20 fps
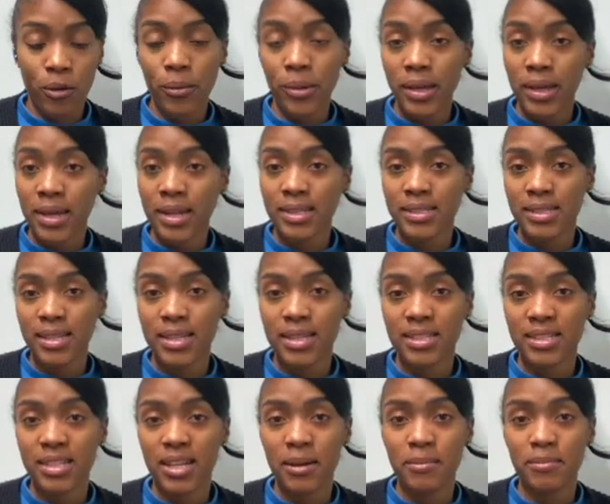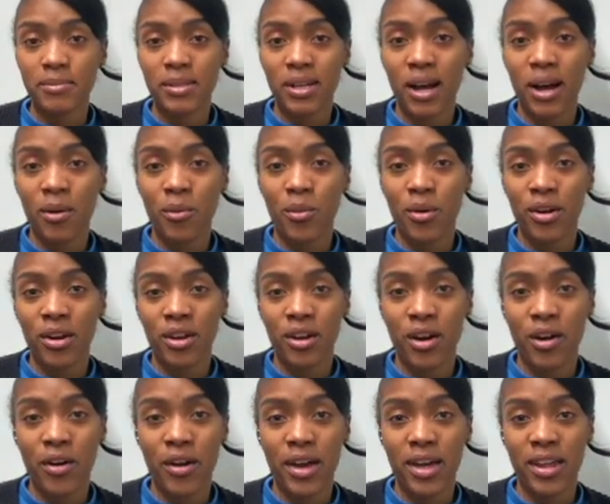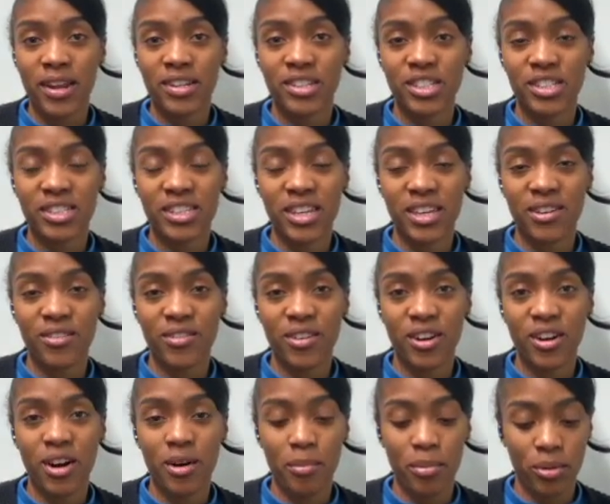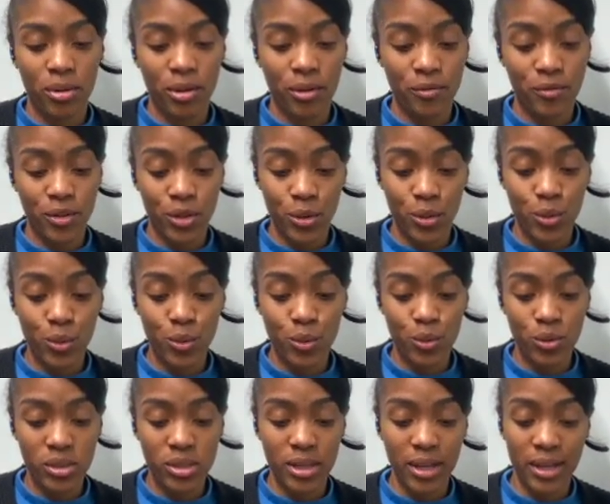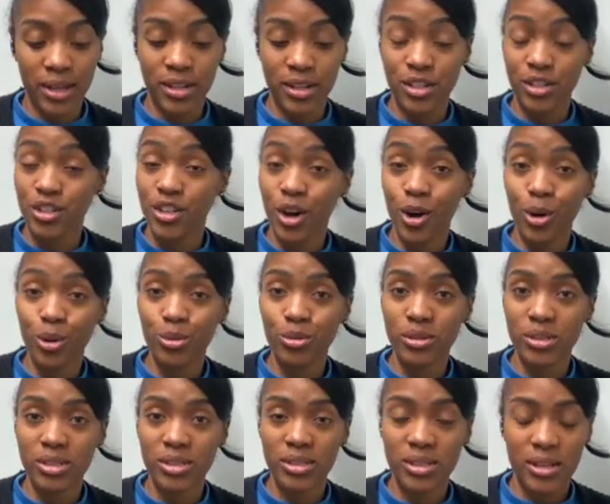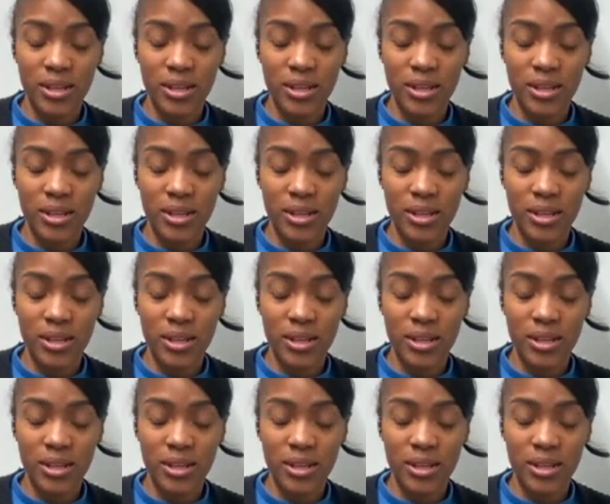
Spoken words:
we get into the steps, I want to go ahead and just give a couple of do's and don'ts.